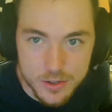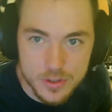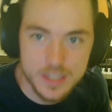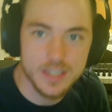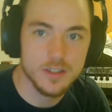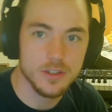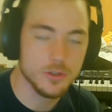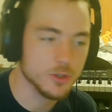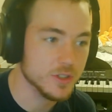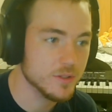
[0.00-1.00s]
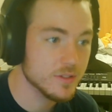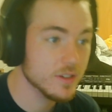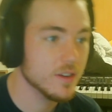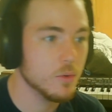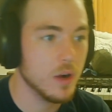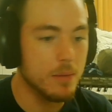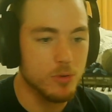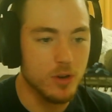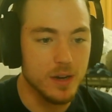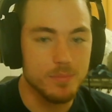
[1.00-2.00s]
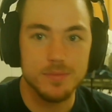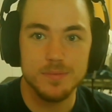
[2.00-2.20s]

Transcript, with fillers: only conclusion. Womp womp.